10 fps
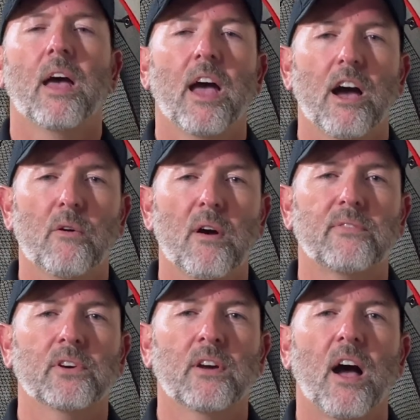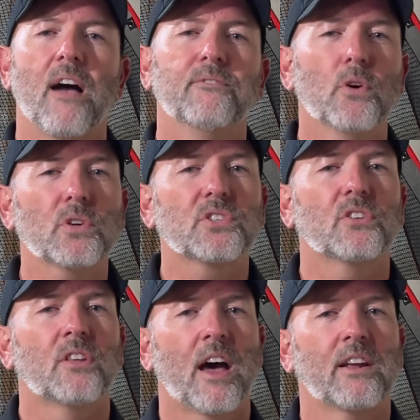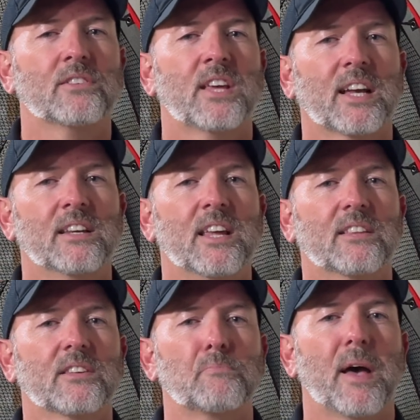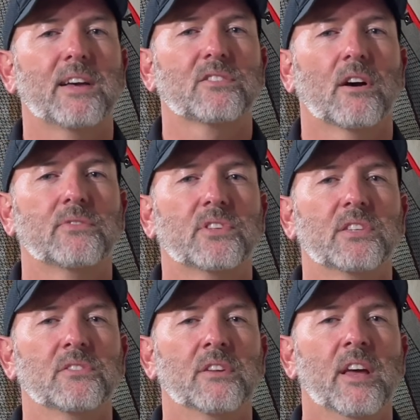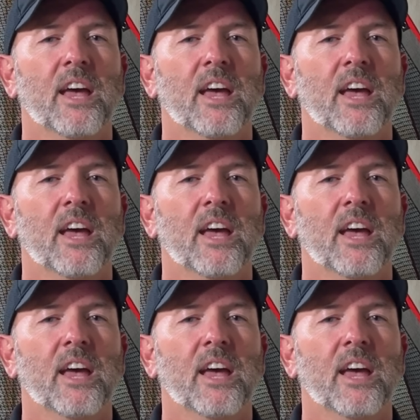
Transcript: However, I focused a lot on technique this past off-season,